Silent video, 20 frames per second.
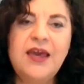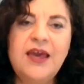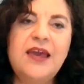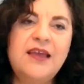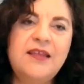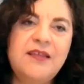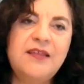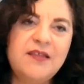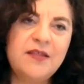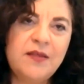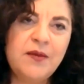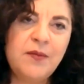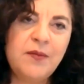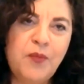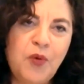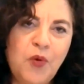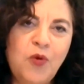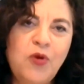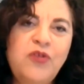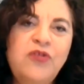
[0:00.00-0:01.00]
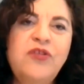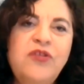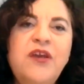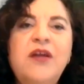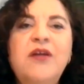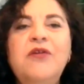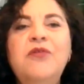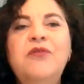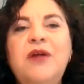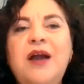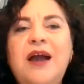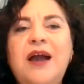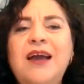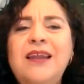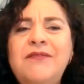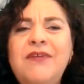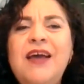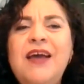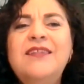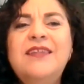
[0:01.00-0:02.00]
it's the board chair who kind
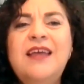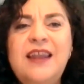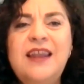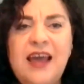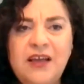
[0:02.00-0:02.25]
of has that